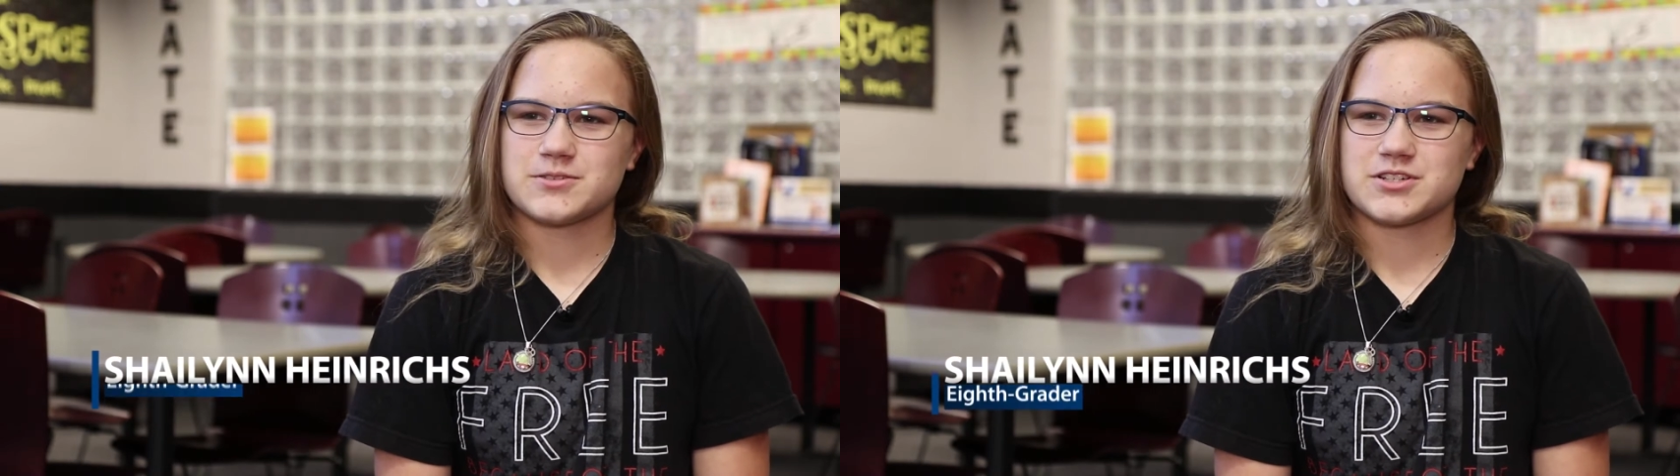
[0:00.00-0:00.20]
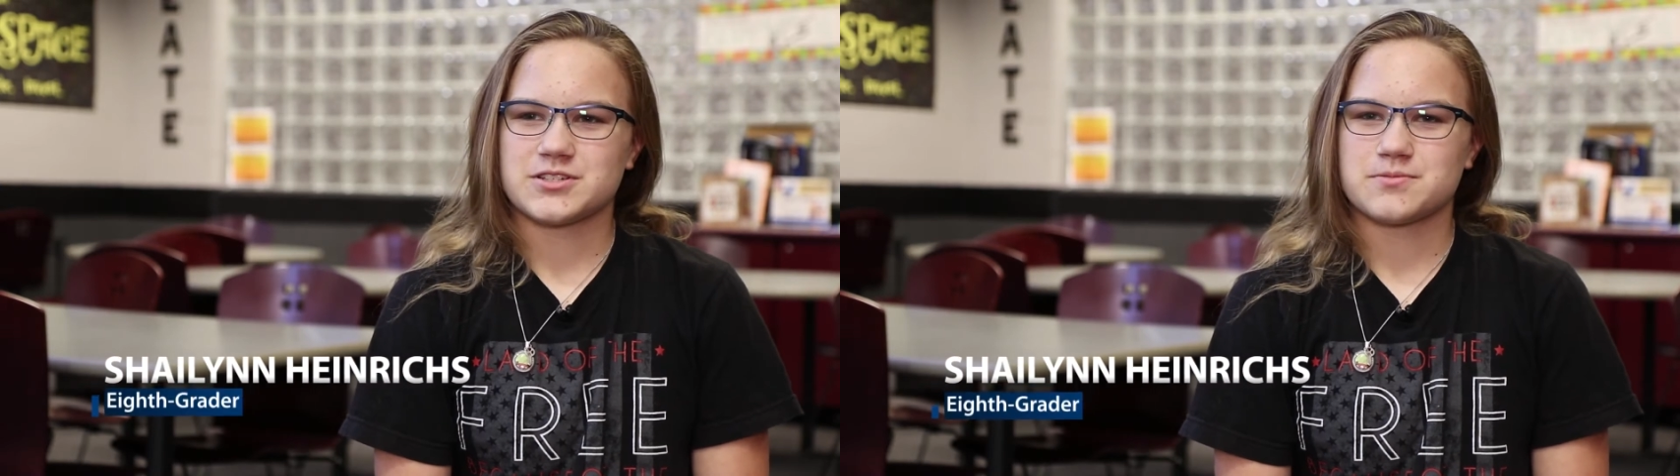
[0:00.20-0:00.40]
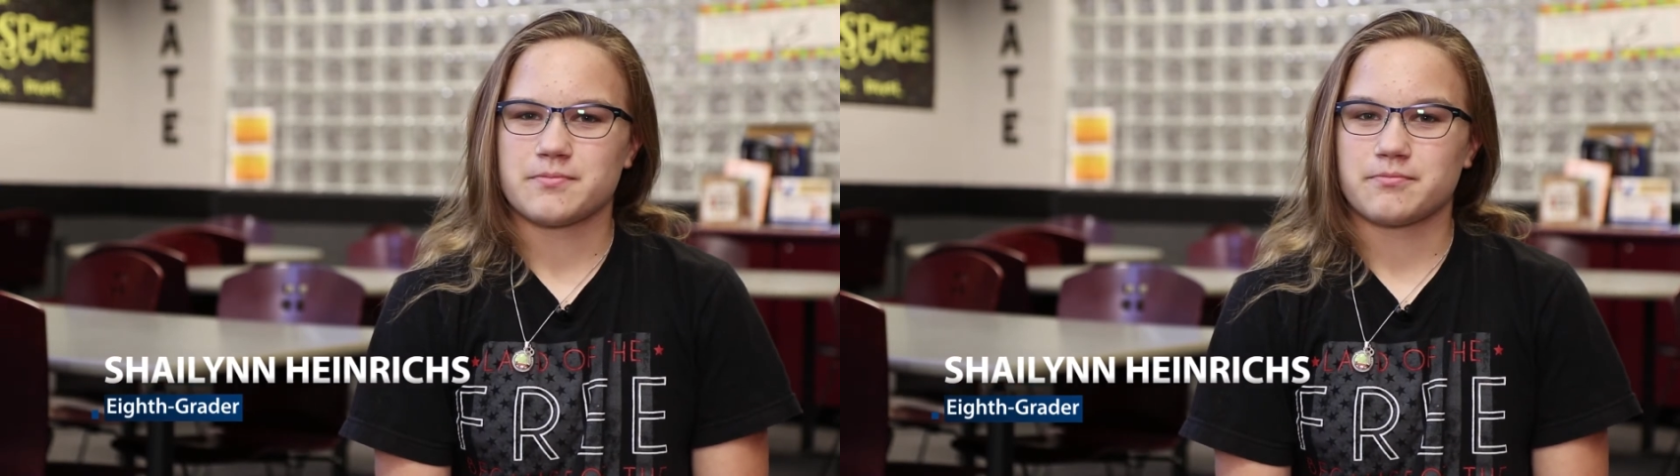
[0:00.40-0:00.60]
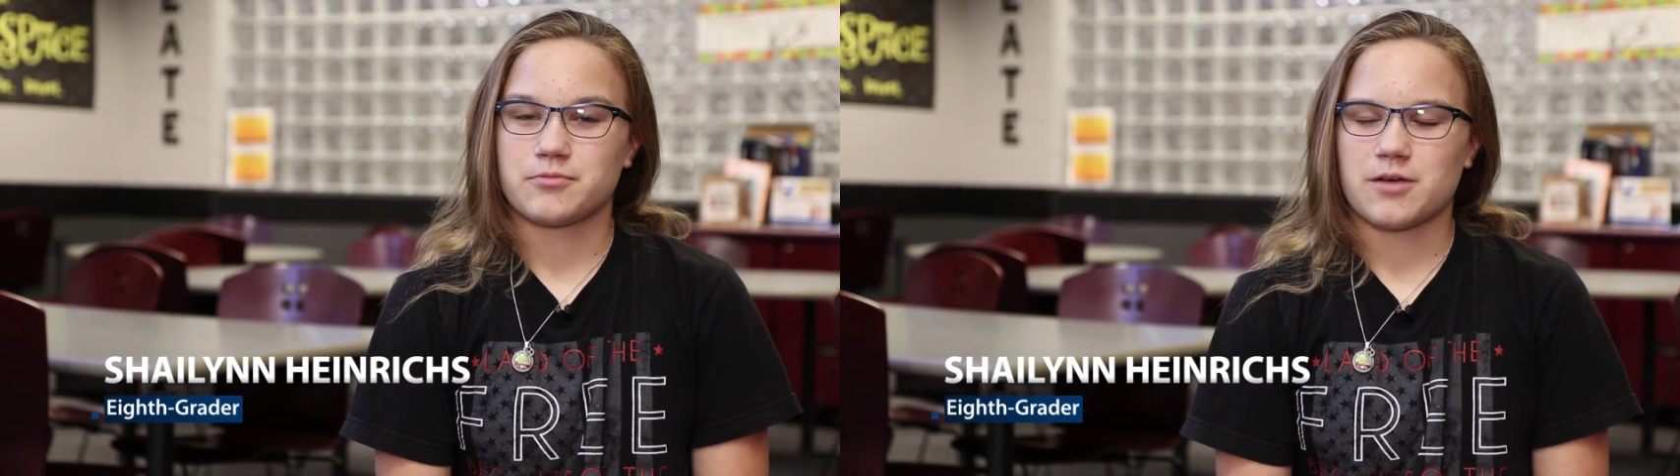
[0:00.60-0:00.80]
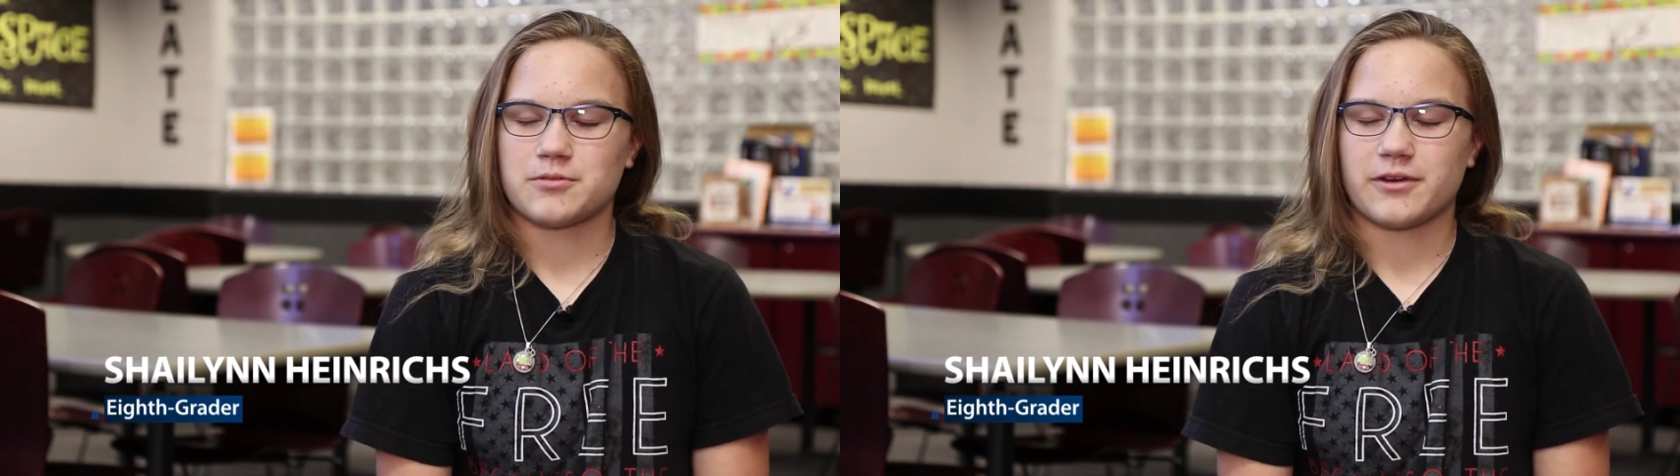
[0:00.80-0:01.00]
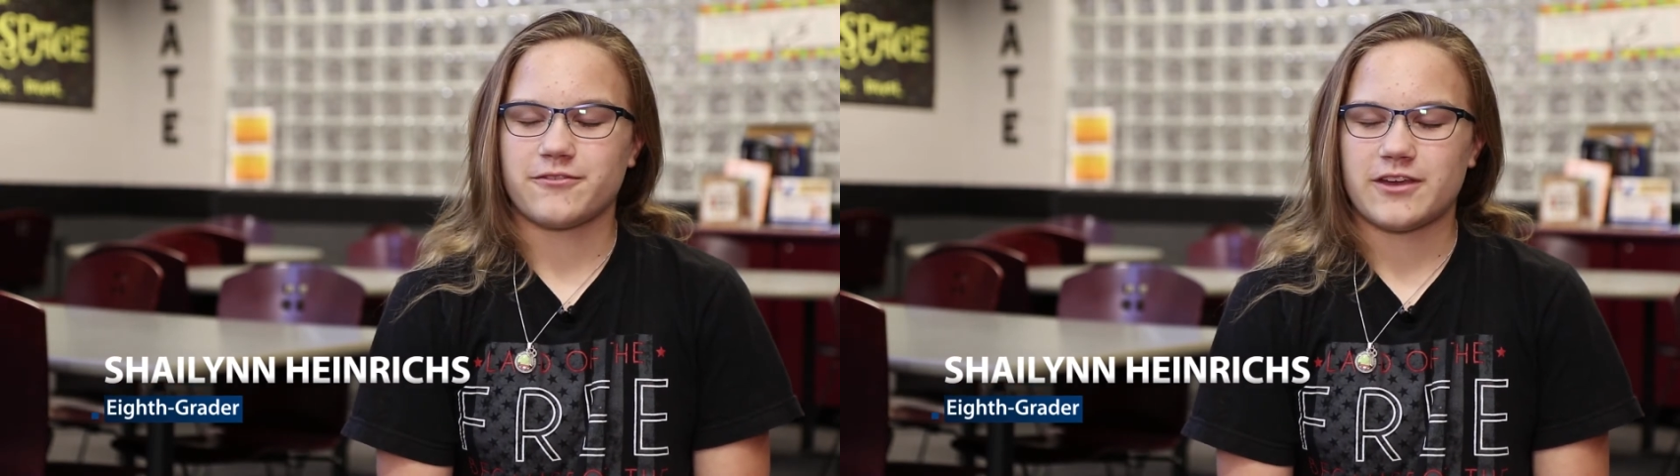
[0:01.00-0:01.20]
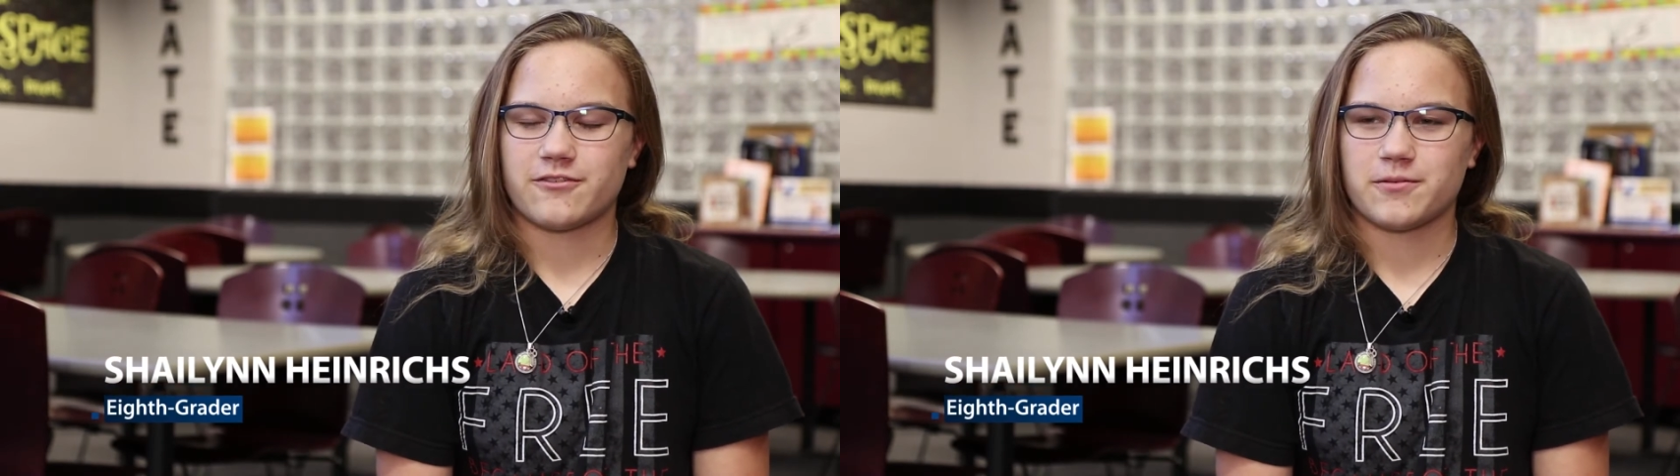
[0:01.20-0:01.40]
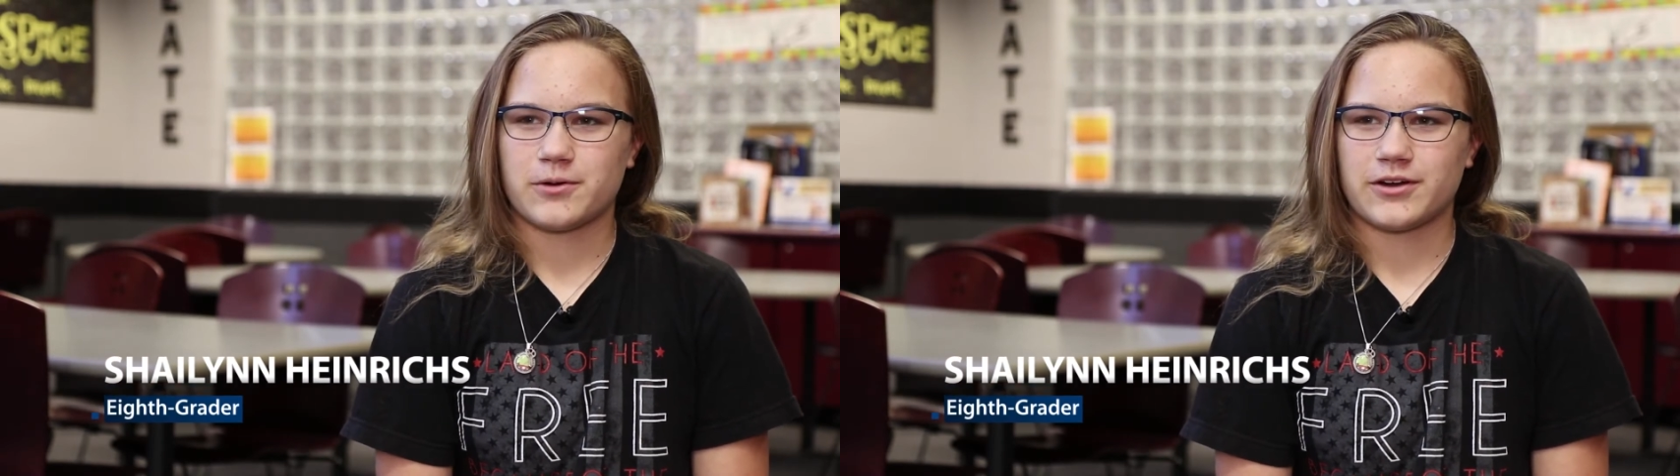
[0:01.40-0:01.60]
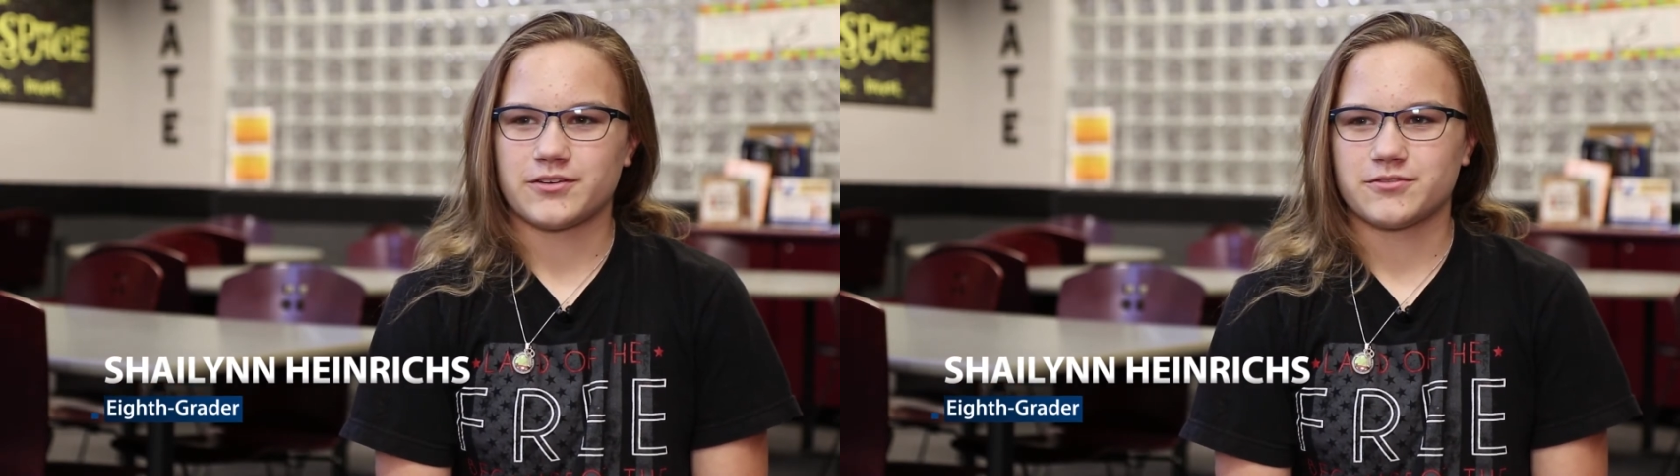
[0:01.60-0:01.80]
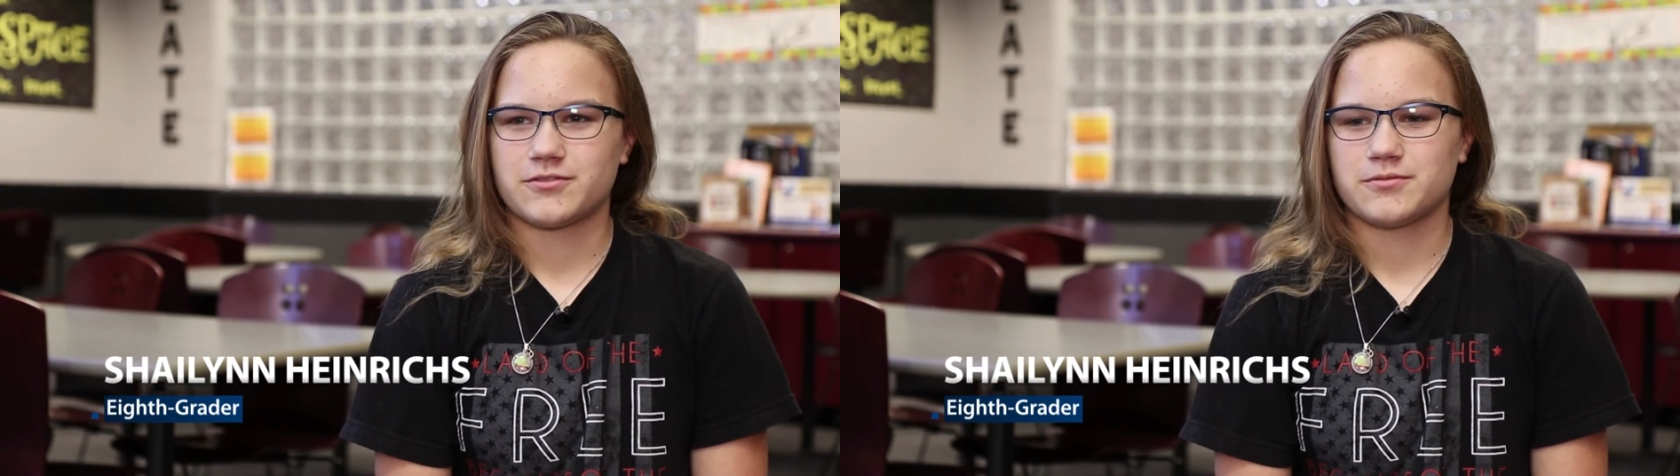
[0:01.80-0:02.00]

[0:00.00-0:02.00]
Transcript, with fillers: which is probably my favorite part of